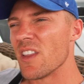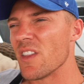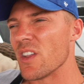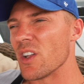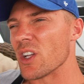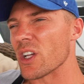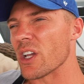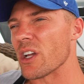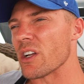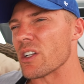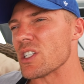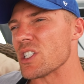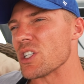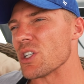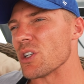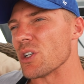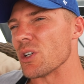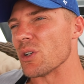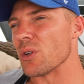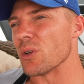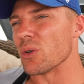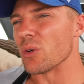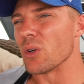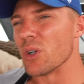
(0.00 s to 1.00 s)
It'll get
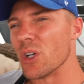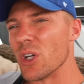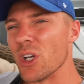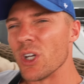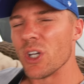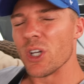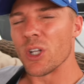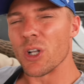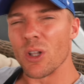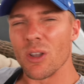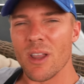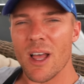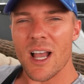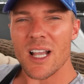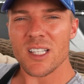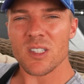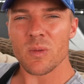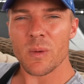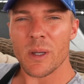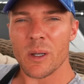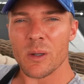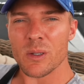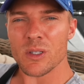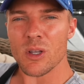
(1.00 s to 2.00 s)
you, you know,
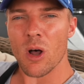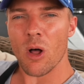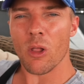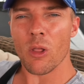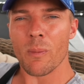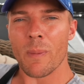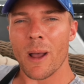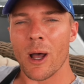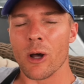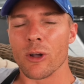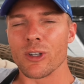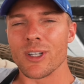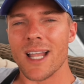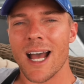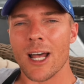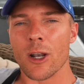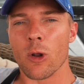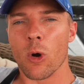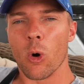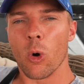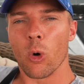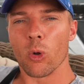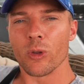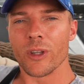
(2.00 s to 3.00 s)
last week was all about not
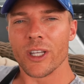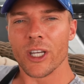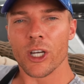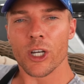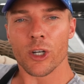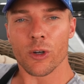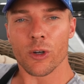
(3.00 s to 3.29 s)
holding a